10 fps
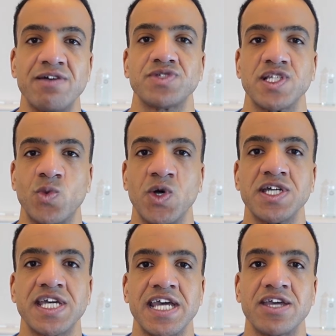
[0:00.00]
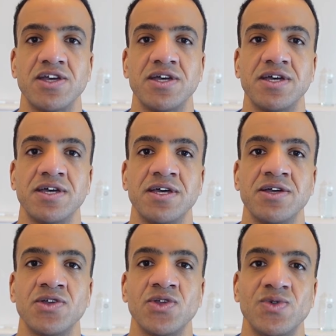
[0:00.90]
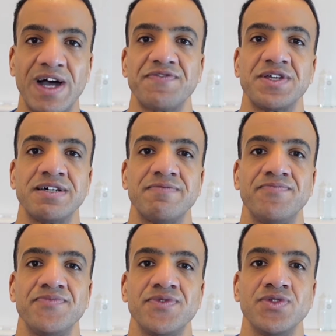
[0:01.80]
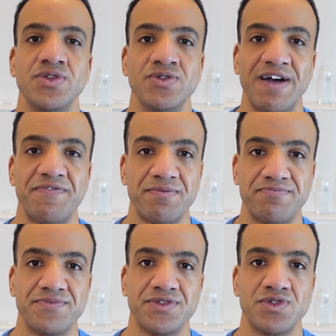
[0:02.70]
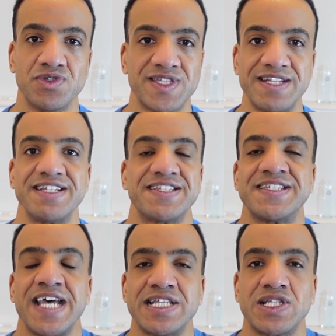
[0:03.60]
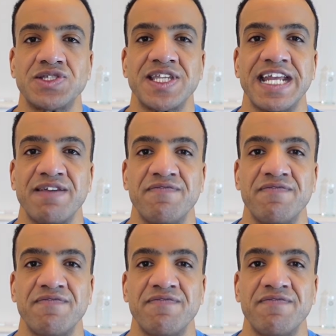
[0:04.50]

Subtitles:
else is working, you have to send it to Tesla to get it